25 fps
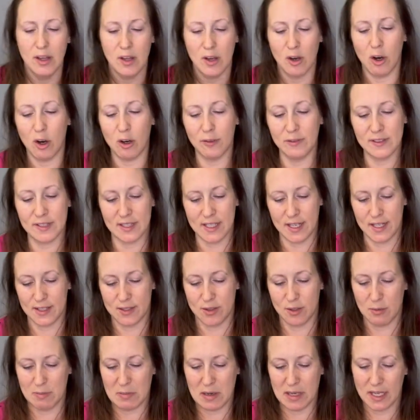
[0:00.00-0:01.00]
Obviously it's
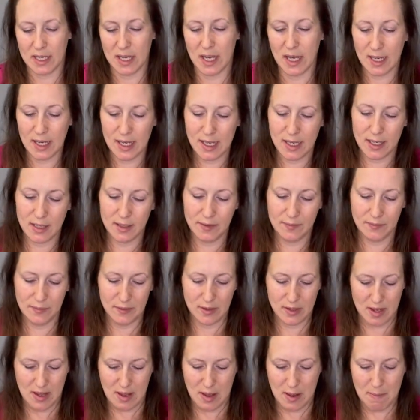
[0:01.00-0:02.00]
not my colour,
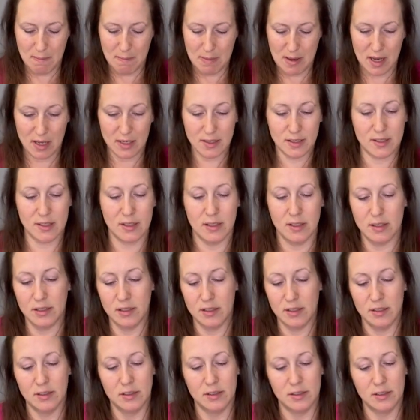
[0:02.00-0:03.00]
but
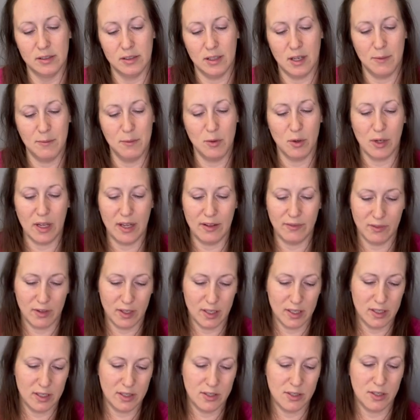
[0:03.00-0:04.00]
I'm not even
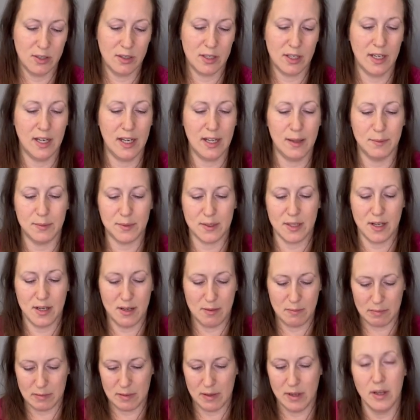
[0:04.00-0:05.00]
going to do the clips
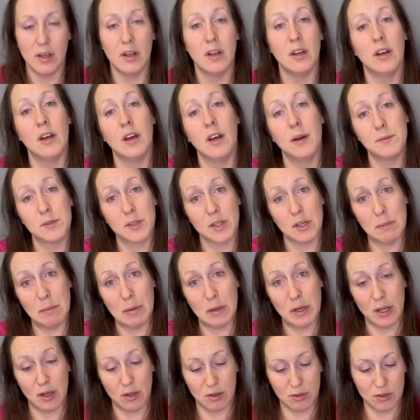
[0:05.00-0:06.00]
up. I'm just going to
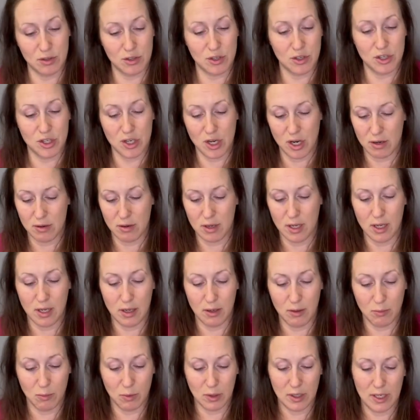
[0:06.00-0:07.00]
put it on to show
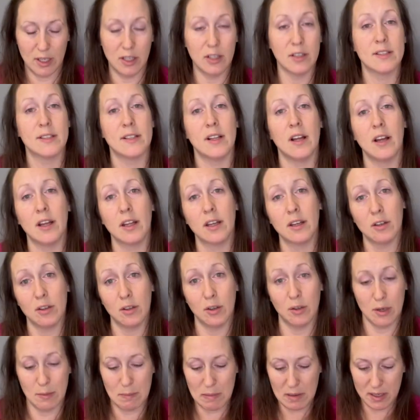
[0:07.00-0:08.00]
you what it looks like
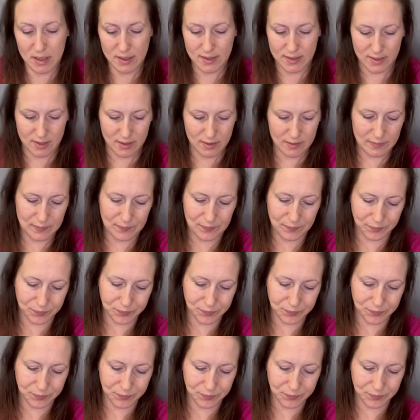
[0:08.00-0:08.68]
on a person.